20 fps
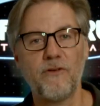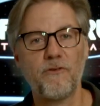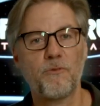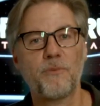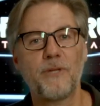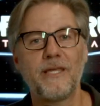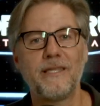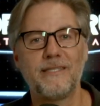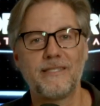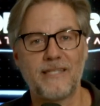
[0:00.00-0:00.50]

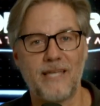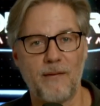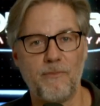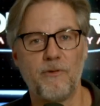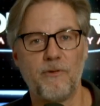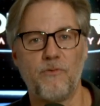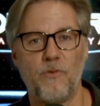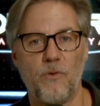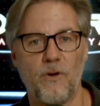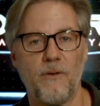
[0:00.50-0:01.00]
played this game
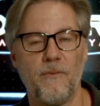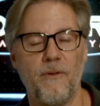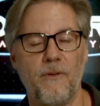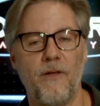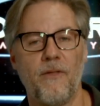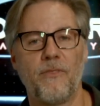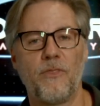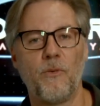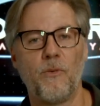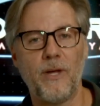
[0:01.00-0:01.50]
before,
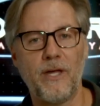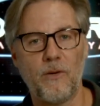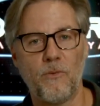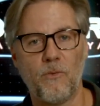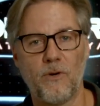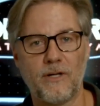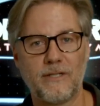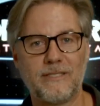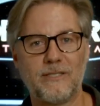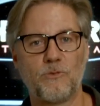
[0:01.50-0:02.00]
the way it
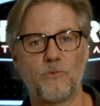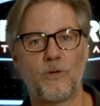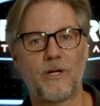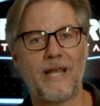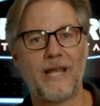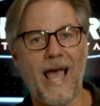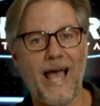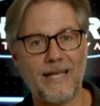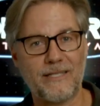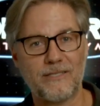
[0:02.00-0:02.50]
works is we're
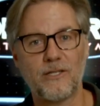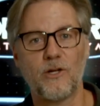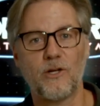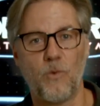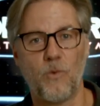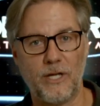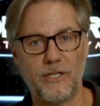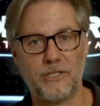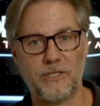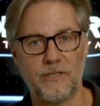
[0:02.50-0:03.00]
going to ask a
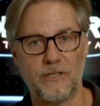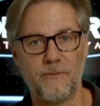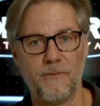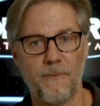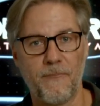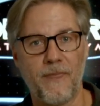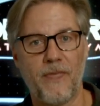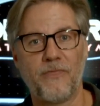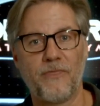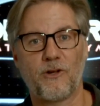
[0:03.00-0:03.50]
question.
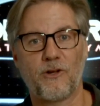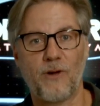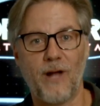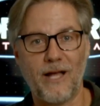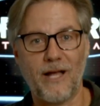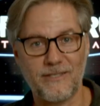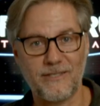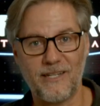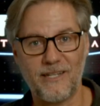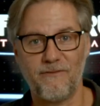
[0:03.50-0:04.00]
The
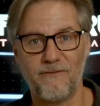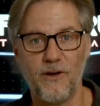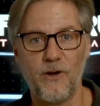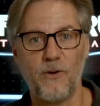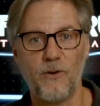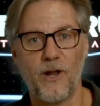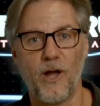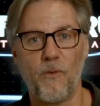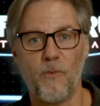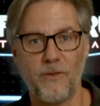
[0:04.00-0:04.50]
crowd's going to
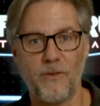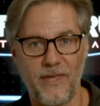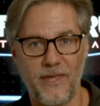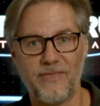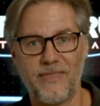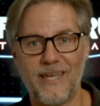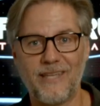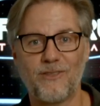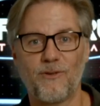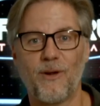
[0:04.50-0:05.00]
vote on what they
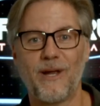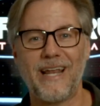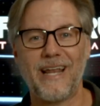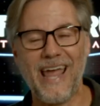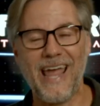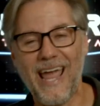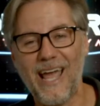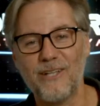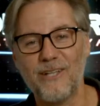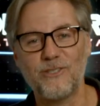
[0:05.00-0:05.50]
think the right
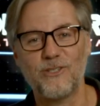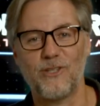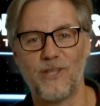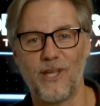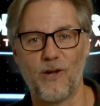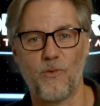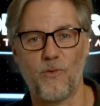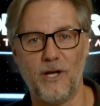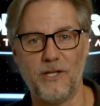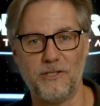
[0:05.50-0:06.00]
answer to
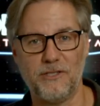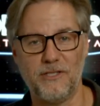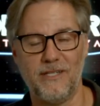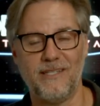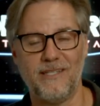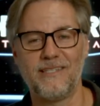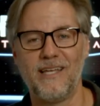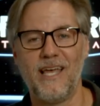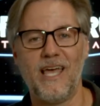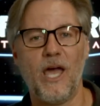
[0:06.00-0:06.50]
that question
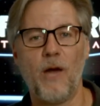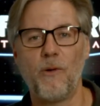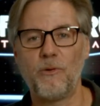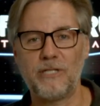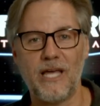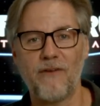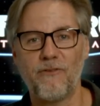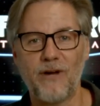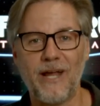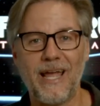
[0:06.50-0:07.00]
is, and
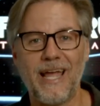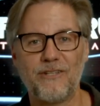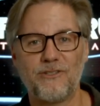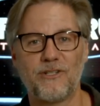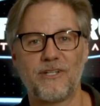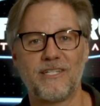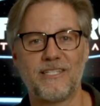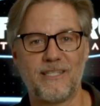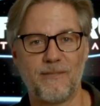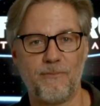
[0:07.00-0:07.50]
whichever
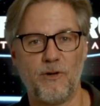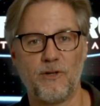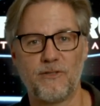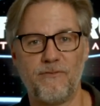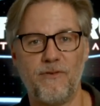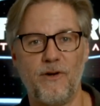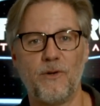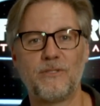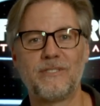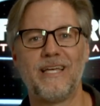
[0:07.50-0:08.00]
answer gets the most
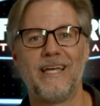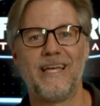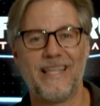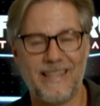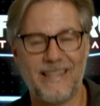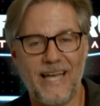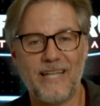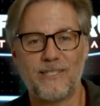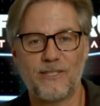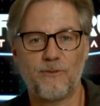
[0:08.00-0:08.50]
votes,
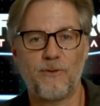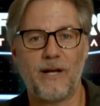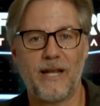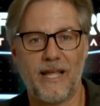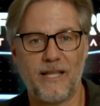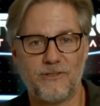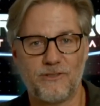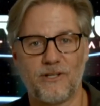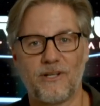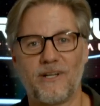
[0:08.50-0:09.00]
that's the right
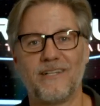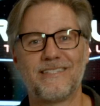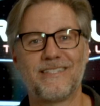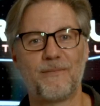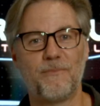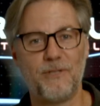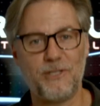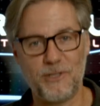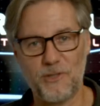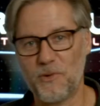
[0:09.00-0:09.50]
answer because
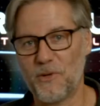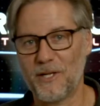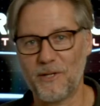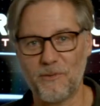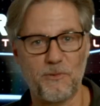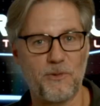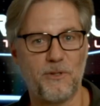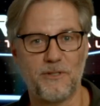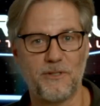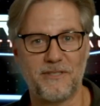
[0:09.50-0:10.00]
the majority
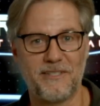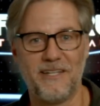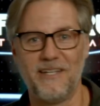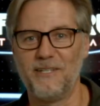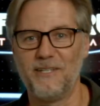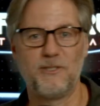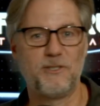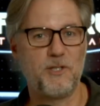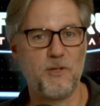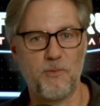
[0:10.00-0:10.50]
rules.
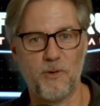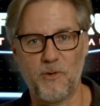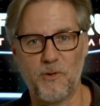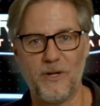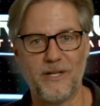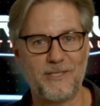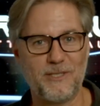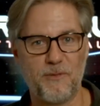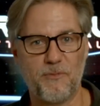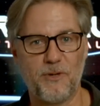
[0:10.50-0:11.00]
Super
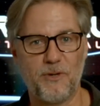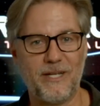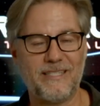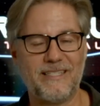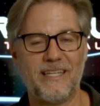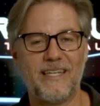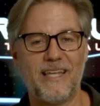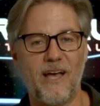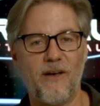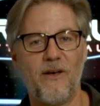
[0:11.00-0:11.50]
quick, super
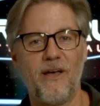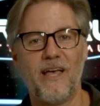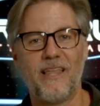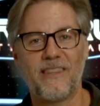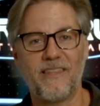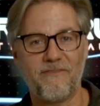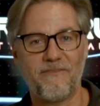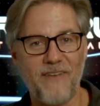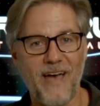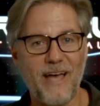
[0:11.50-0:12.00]
easy. Now,
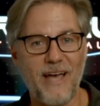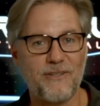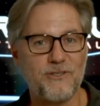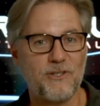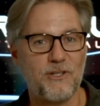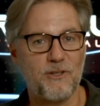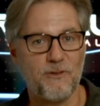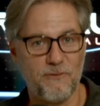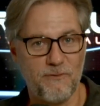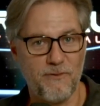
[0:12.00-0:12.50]
the
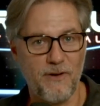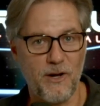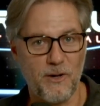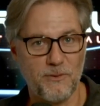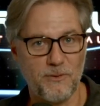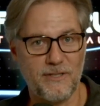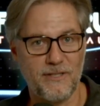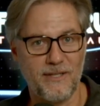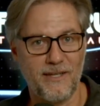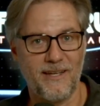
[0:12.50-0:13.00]
faster you
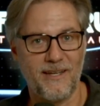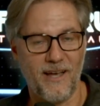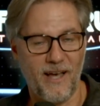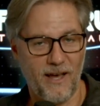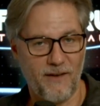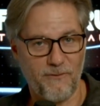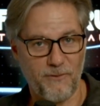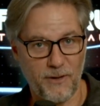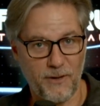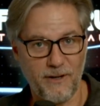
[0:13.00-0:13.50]
vote
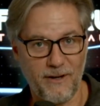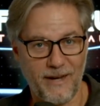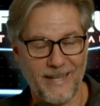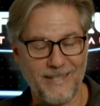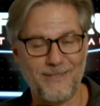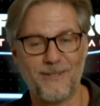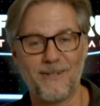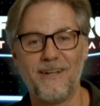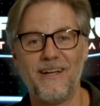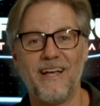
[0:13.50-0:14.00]
for your
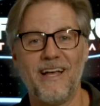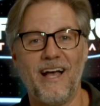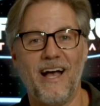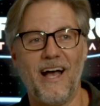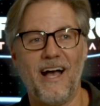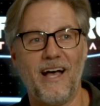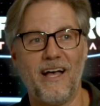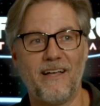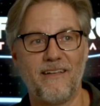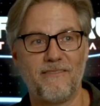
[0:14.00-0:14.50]
answer,
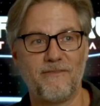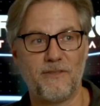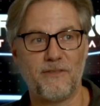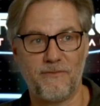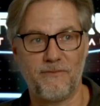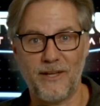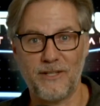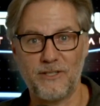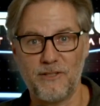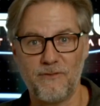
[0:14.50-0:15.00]
the
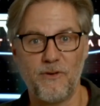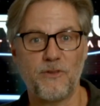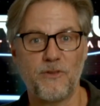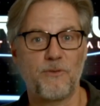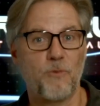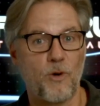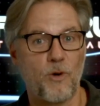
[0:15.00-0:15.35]
faster you vote, the